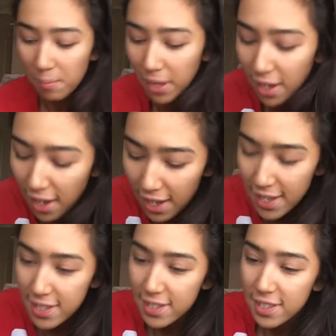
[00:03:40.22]

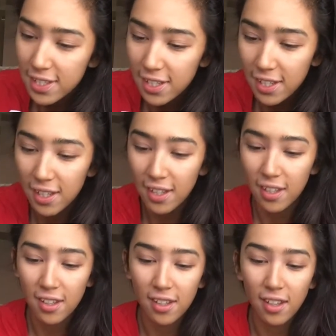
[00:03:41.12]
because
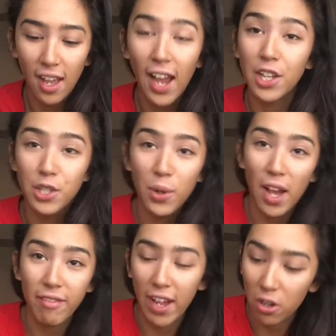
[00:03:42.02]
I do
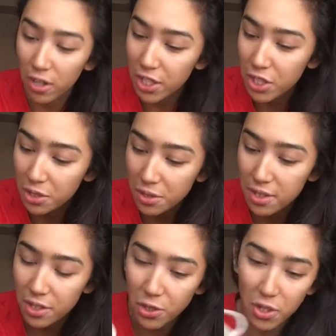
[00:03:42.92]
have ankle issues,
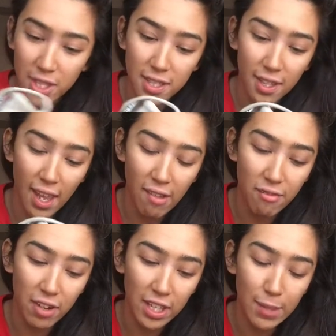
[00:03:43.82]
so these
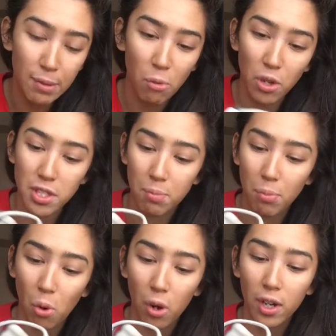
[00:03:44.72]
gave a little bit more
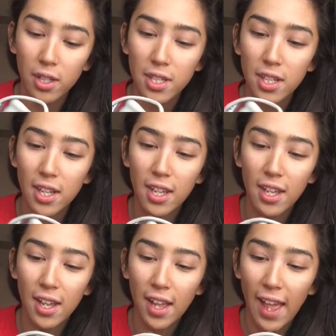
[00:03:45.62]
support.
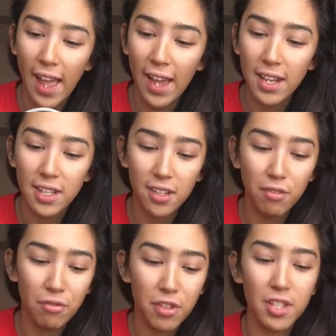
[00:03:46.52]
And
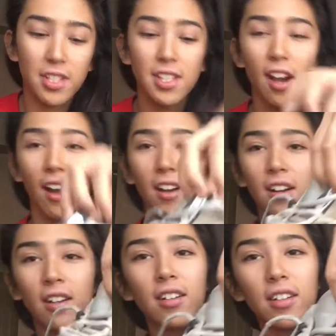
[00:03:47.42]
for the
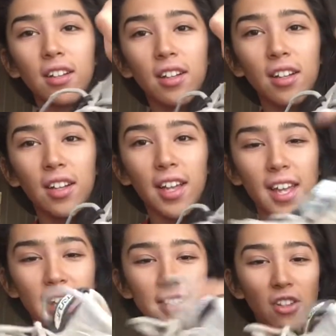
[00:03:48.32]
tongue,
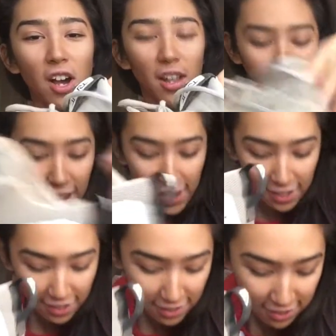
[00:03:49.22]
it's not like
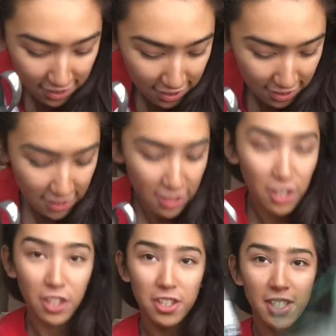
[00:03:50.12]

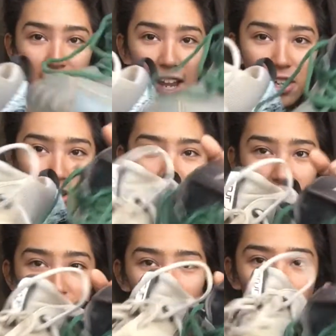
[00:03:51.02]
your standard
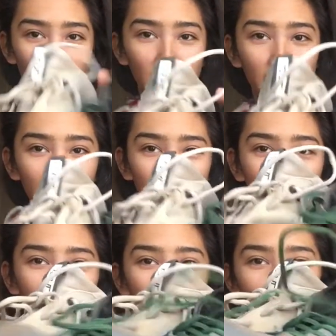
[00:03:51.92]
tongue where it
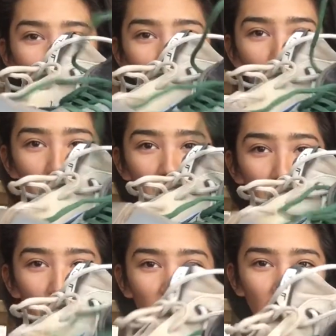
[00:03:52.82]
comes
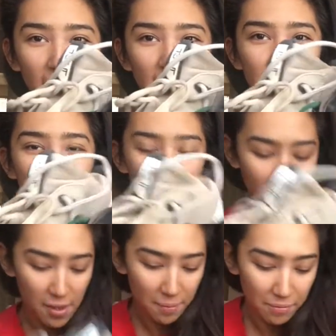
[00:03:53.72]
up like this.
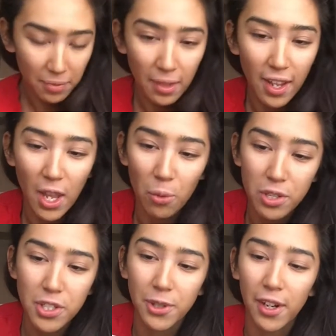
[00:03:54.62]
It
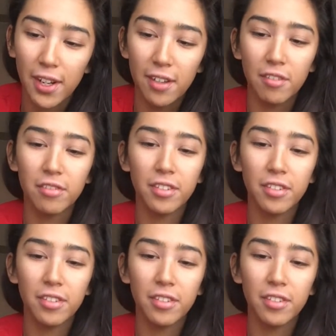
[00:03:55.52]
was sort of